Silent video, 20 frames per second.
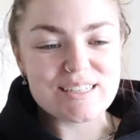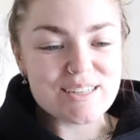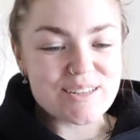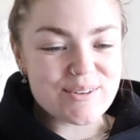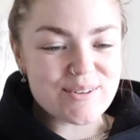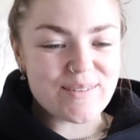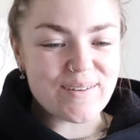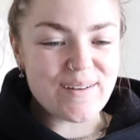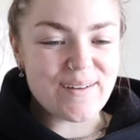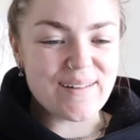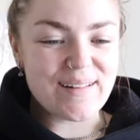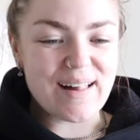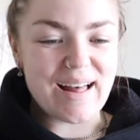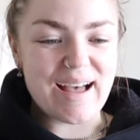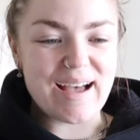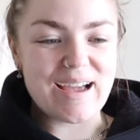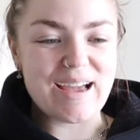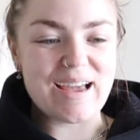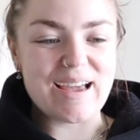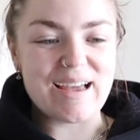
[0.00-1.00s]
to you all.
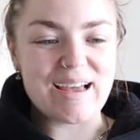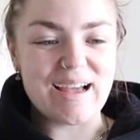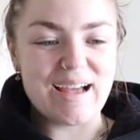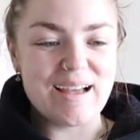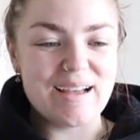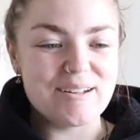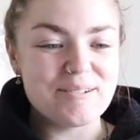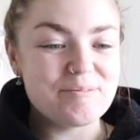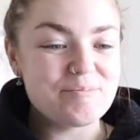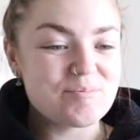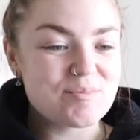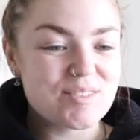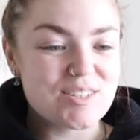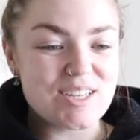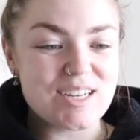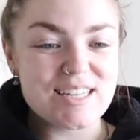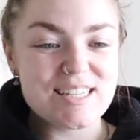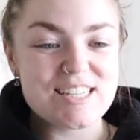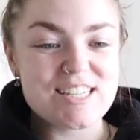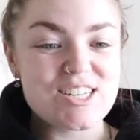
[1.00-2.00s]
I am
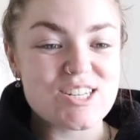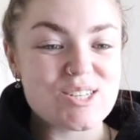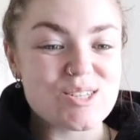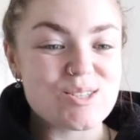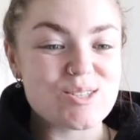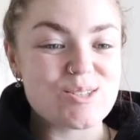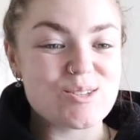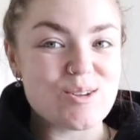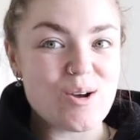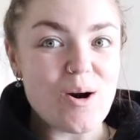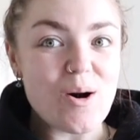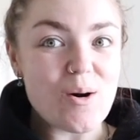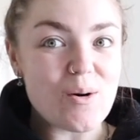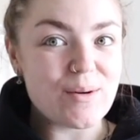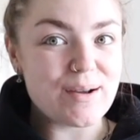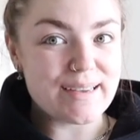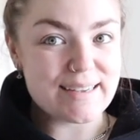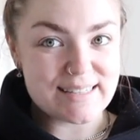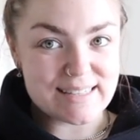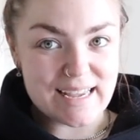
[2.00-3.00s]
just so
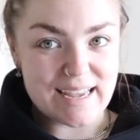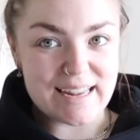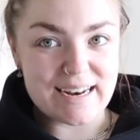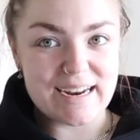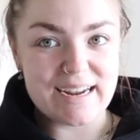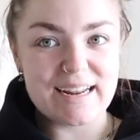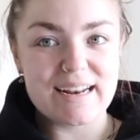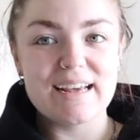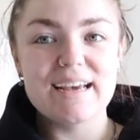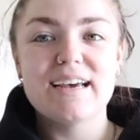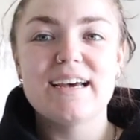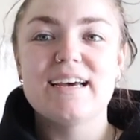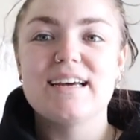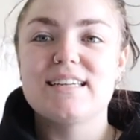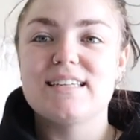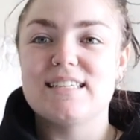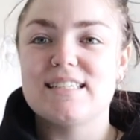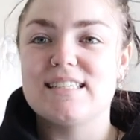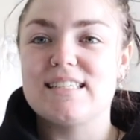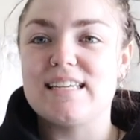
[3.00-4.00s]
excited
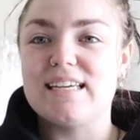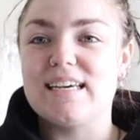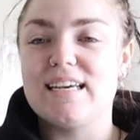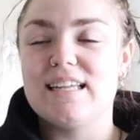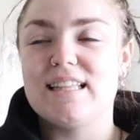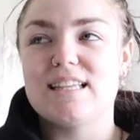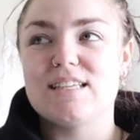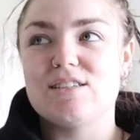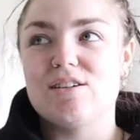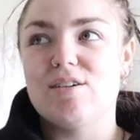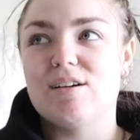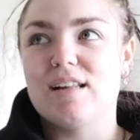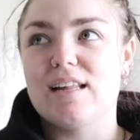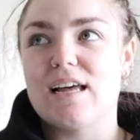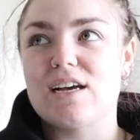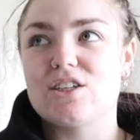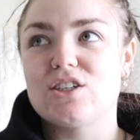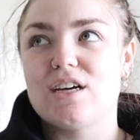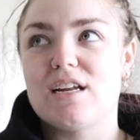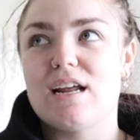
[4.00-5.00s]
to see this new
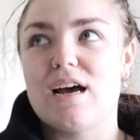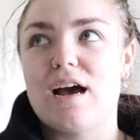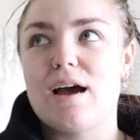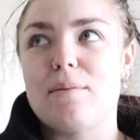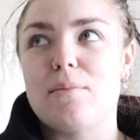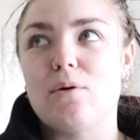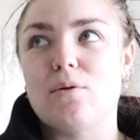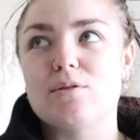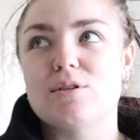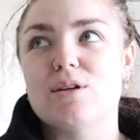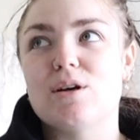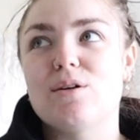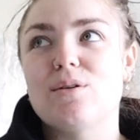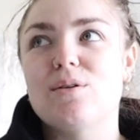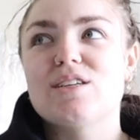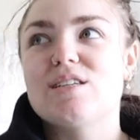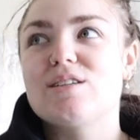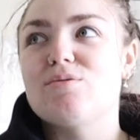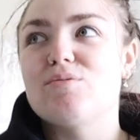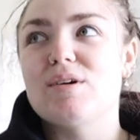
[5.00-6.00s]
collection. I'm also
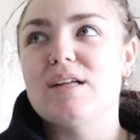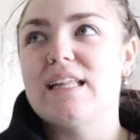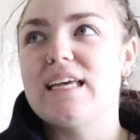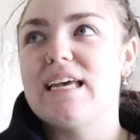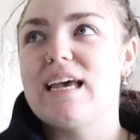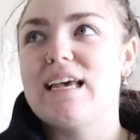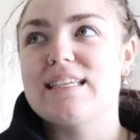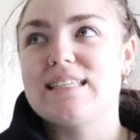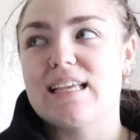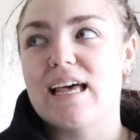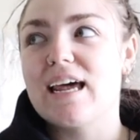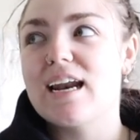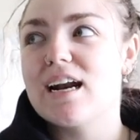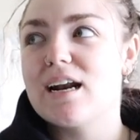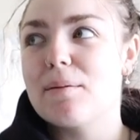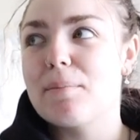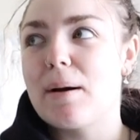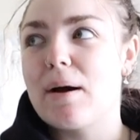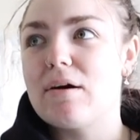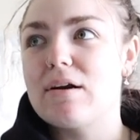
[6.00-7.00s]
just really excited
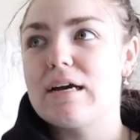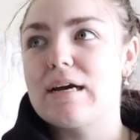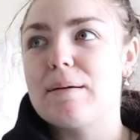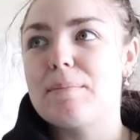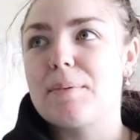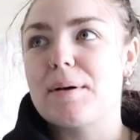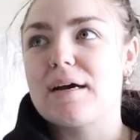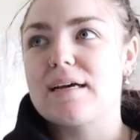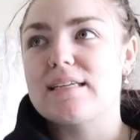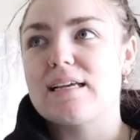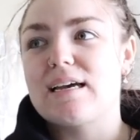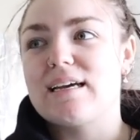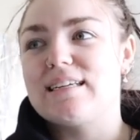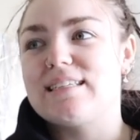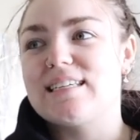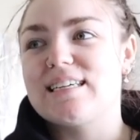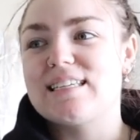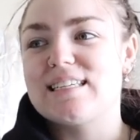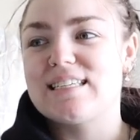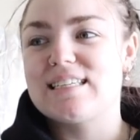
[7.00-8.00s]
about it because it
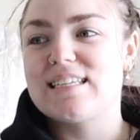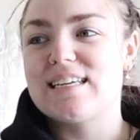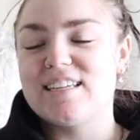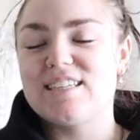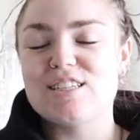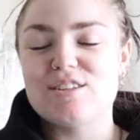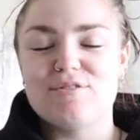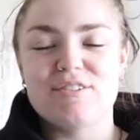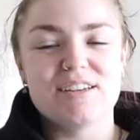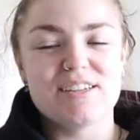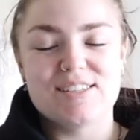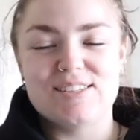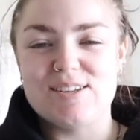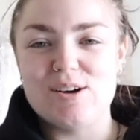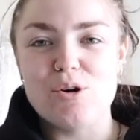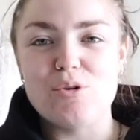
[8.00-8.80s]
just feels so